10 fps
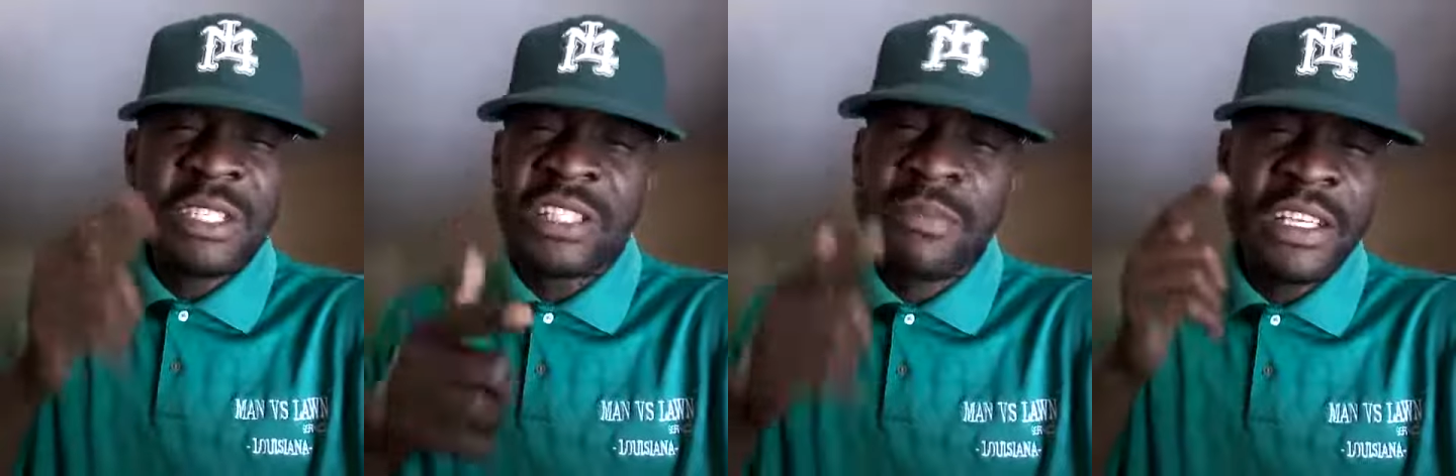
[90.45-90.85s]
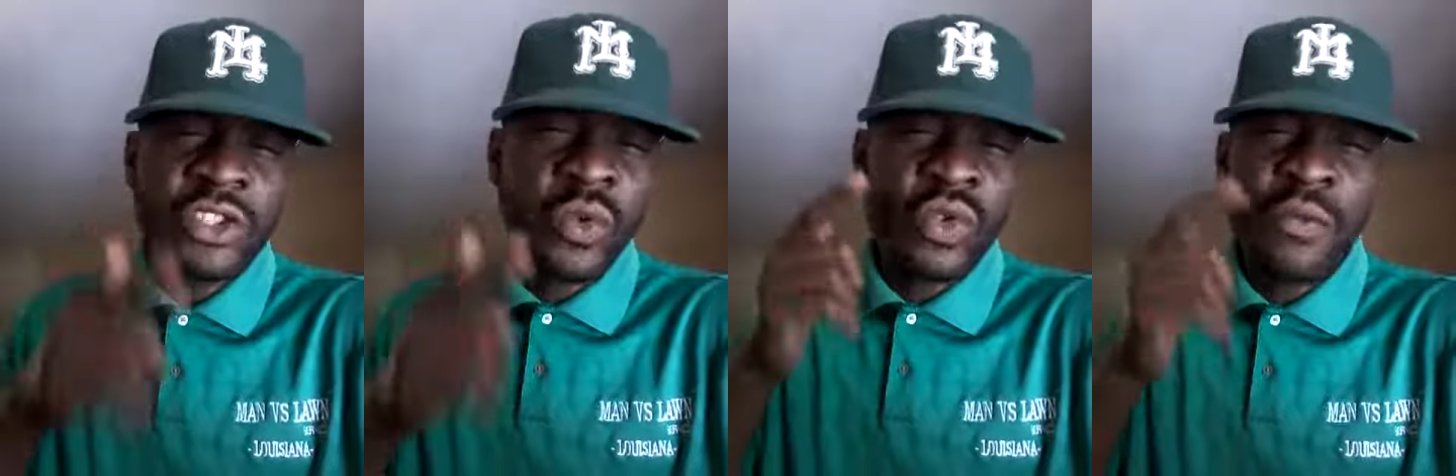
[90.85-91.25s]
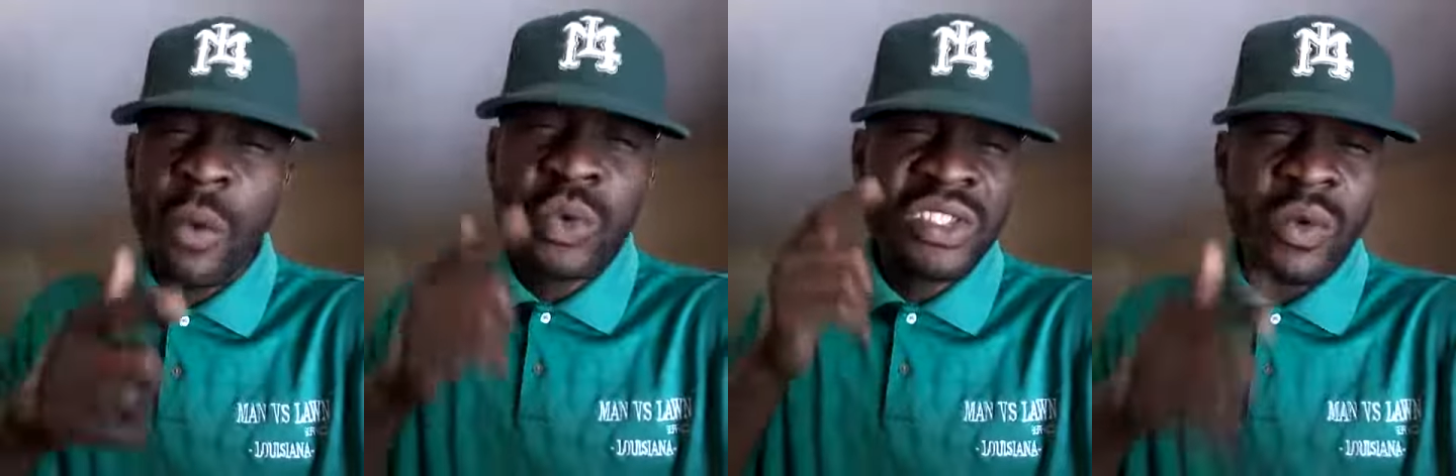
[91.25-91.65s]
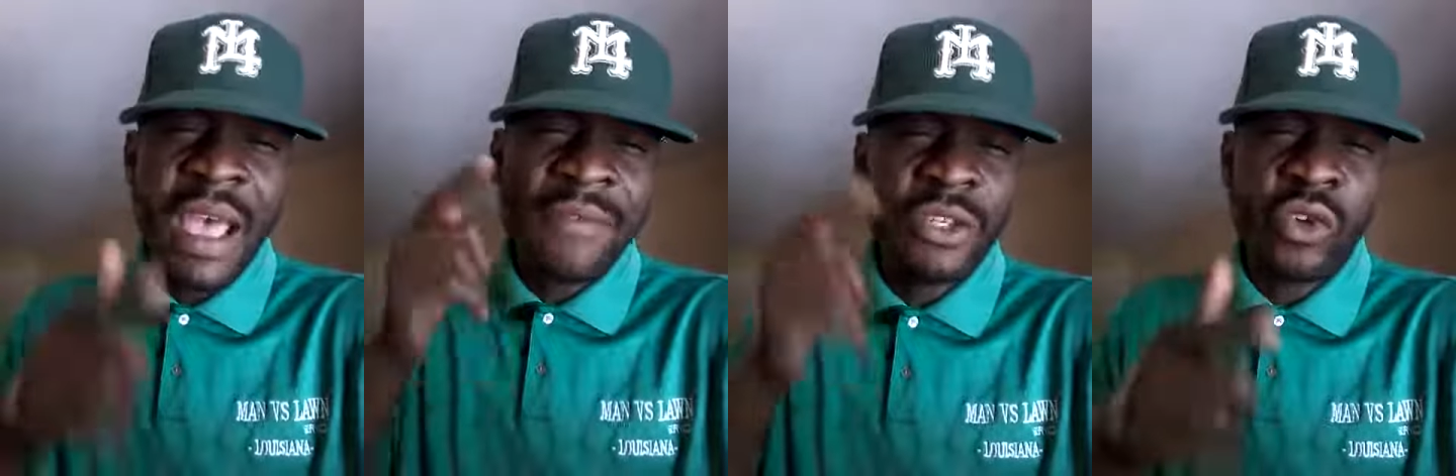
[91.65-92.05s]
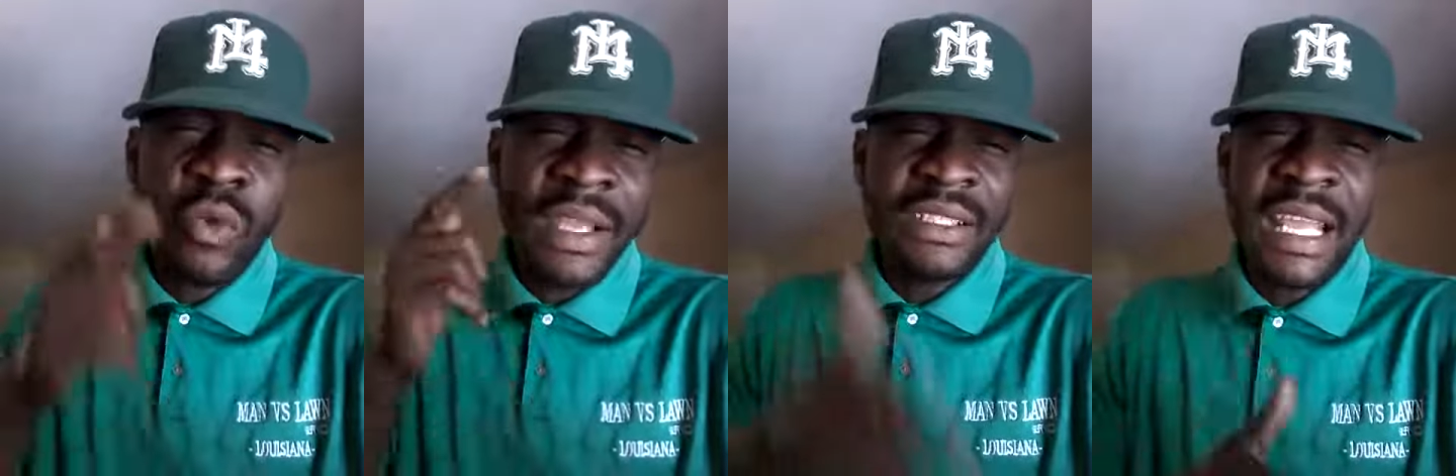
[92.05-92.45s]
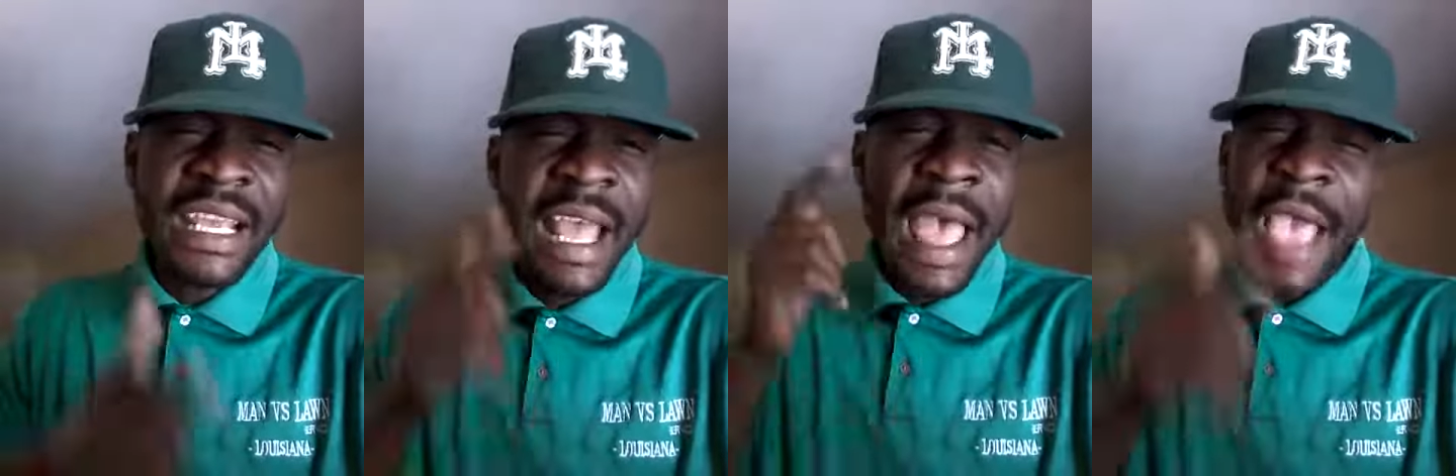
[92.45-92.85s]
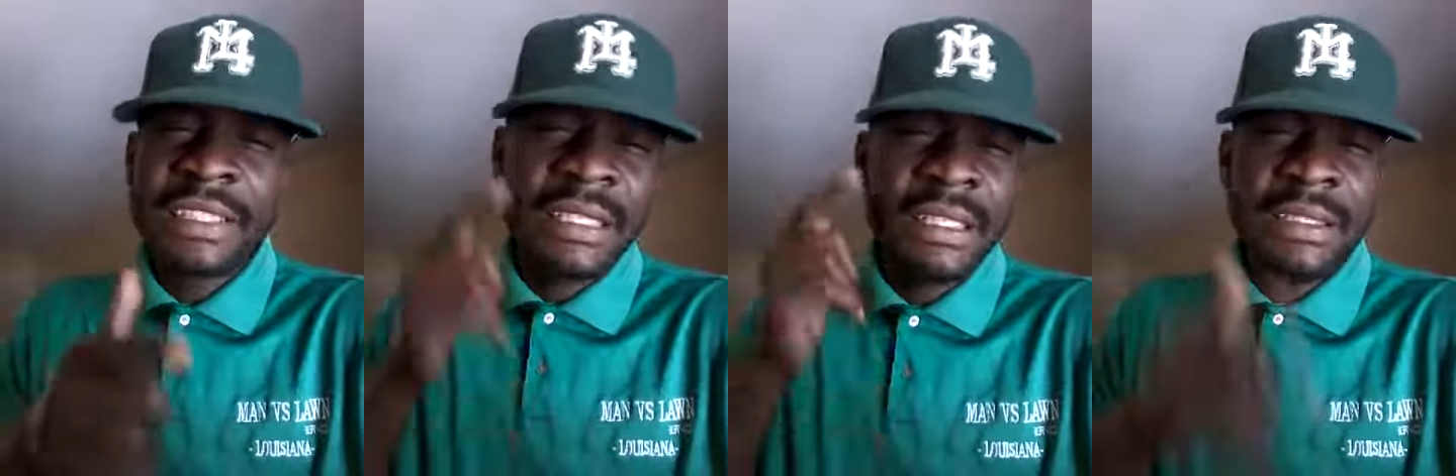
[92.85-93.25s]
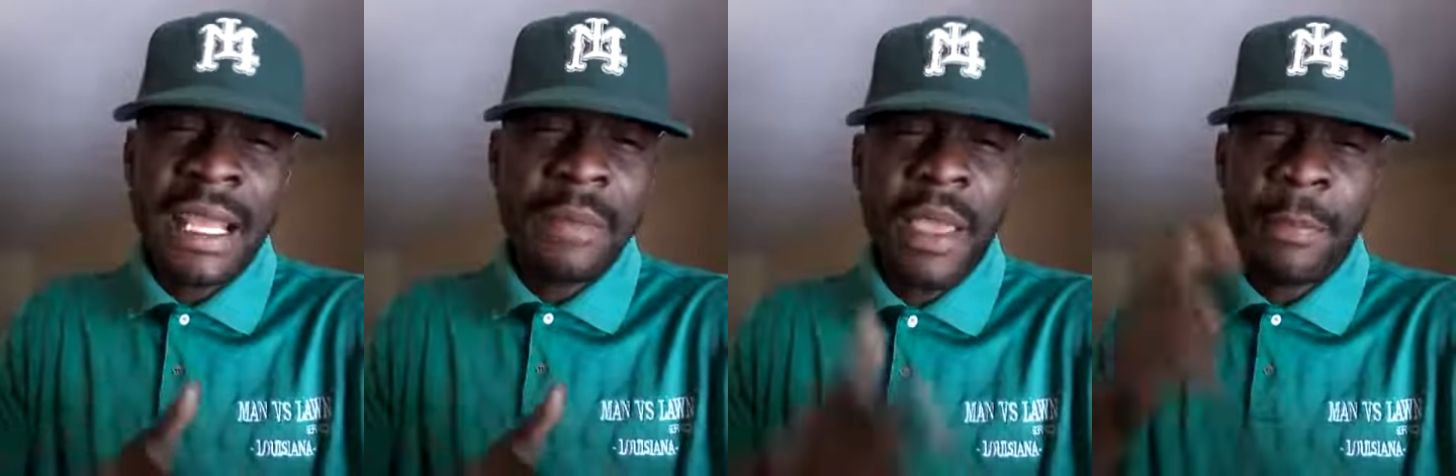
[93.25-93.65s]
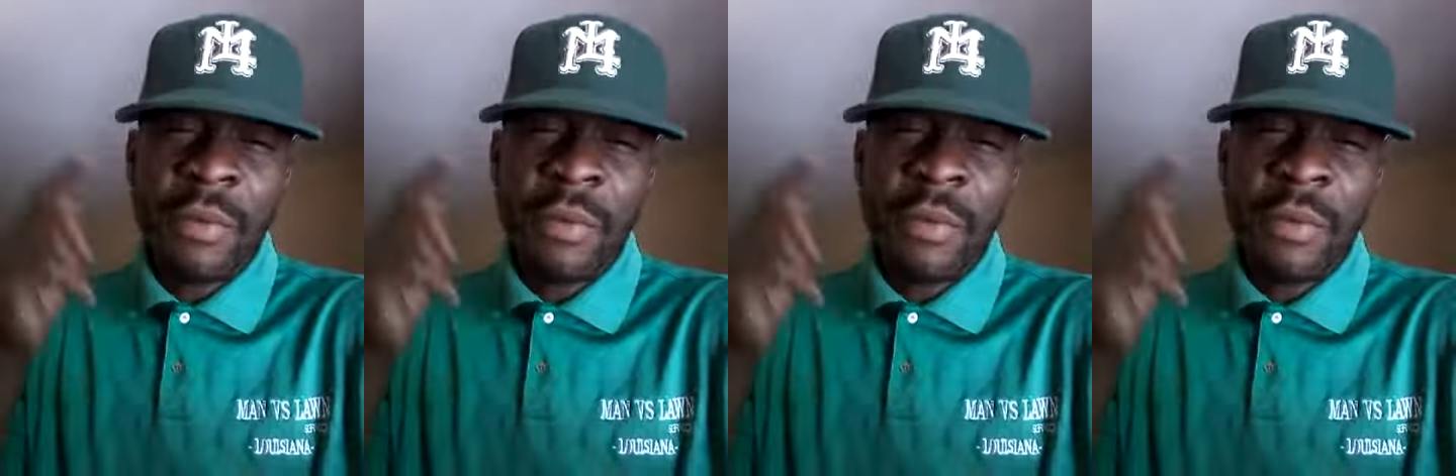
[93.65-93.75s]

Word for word: just make sure you focus on having a great day, excellent day, man.